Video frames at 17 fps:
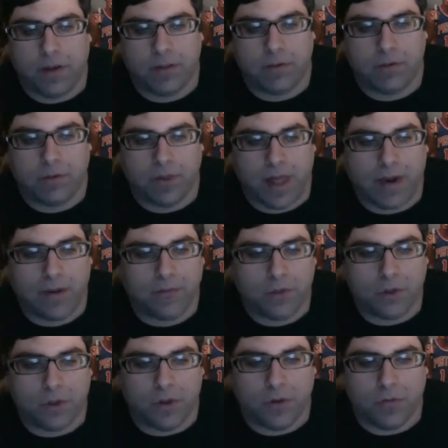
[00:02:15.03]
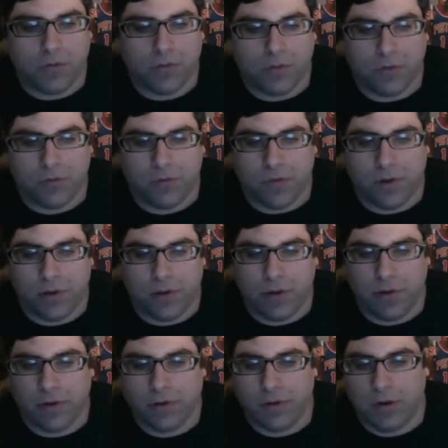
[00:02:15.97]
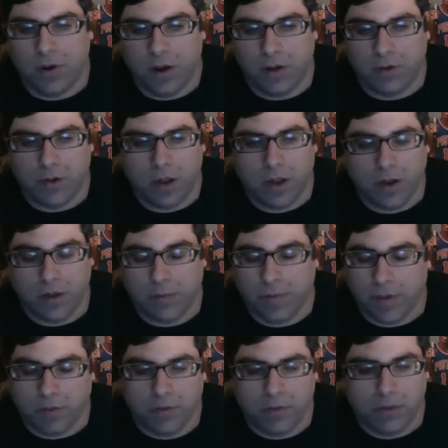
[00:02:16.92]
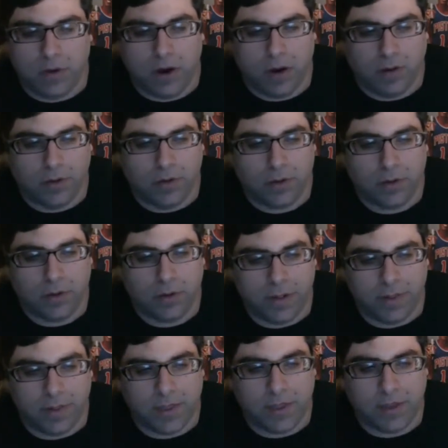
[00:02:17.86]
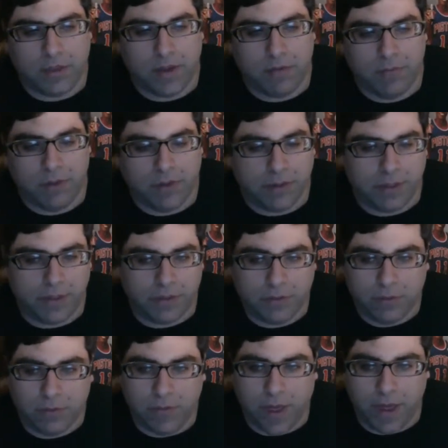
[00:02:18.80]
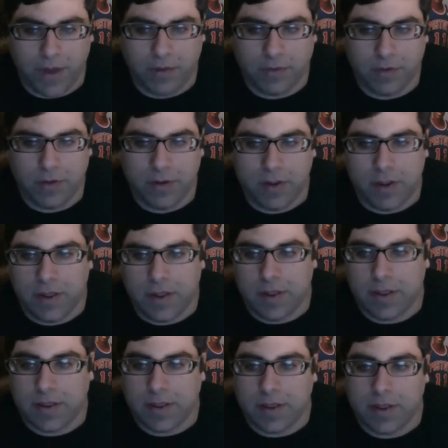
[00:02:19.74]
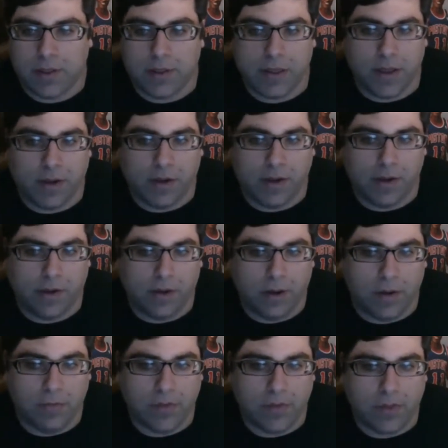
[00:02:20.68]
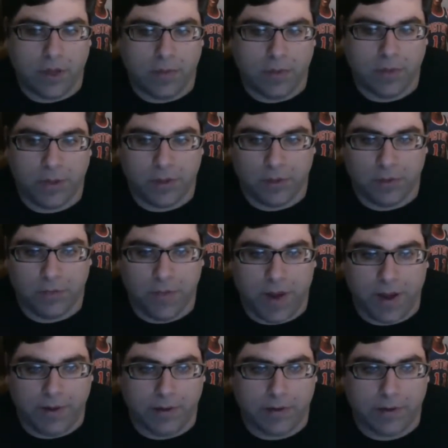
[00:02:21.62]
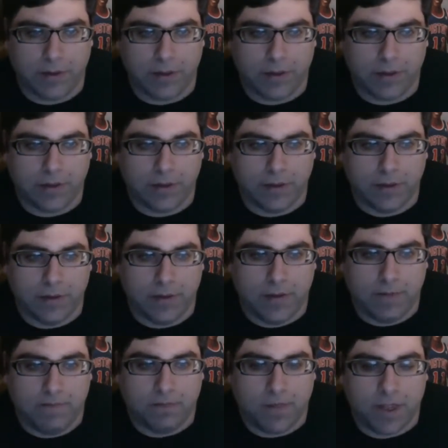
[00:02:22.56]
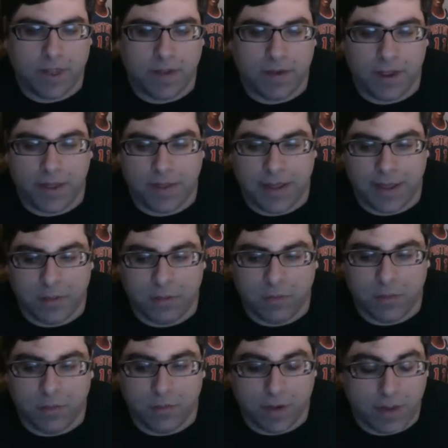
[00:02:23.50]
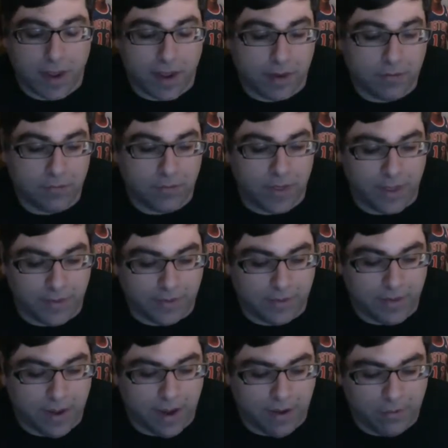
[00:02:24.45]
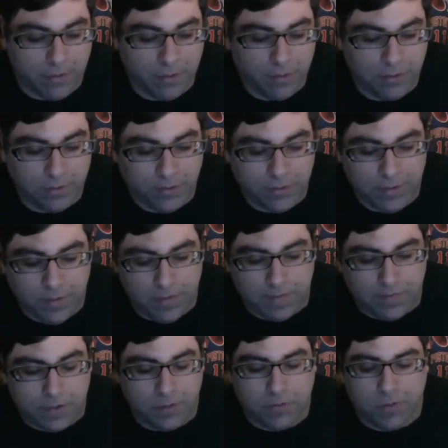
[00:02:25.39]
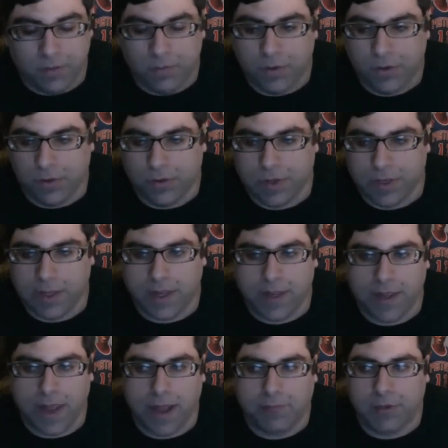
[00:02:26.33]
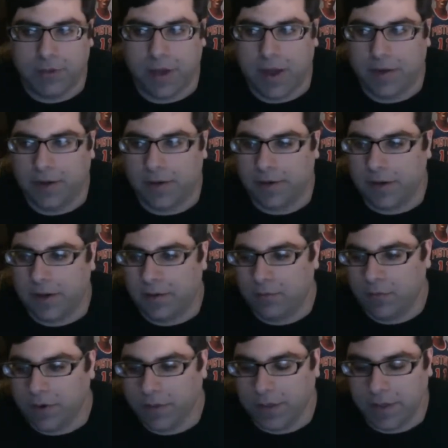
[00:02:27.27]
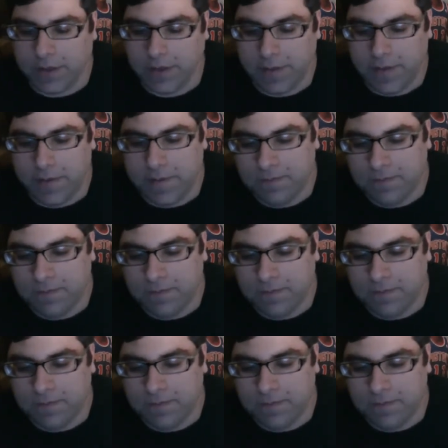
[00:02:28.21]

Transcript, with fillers: There's a lot of shows where, you know, I'll talk, especially with Carlos, about things that really do matter, things that are of substance, of policy. And that's where we kind of get our, you know, we put our thinking caps on and really,